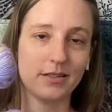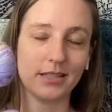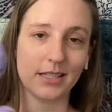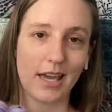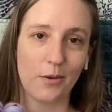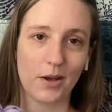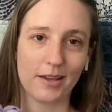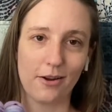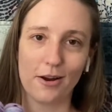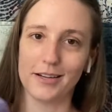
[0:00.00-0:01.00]
DK Weight
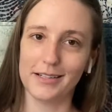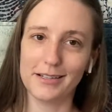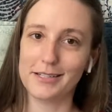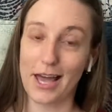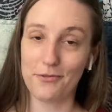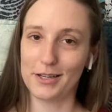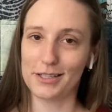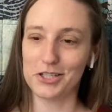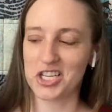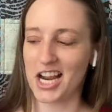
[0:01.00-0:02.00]
Yarn,
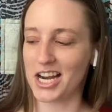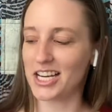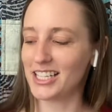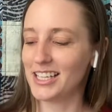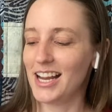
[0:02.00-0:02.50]
definitely share.